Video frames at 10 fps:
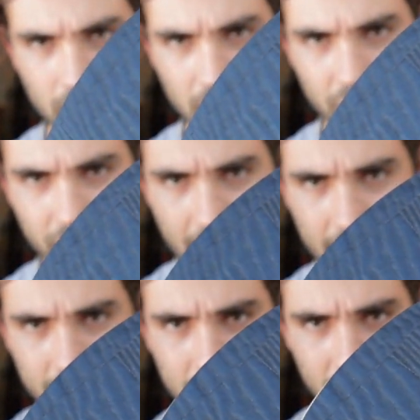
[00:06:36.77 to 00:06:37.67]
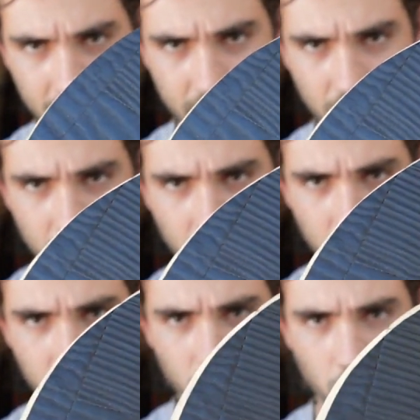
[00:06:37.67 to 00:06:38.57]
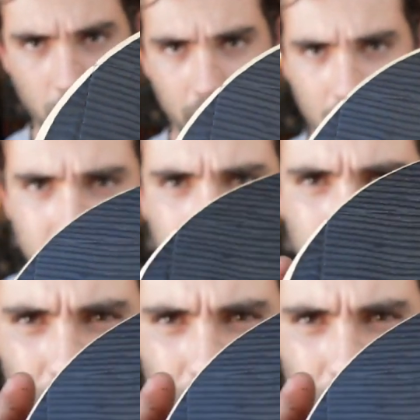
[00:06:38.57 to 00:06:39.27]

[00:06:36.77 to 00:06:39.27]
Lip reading: effect is super, I don't even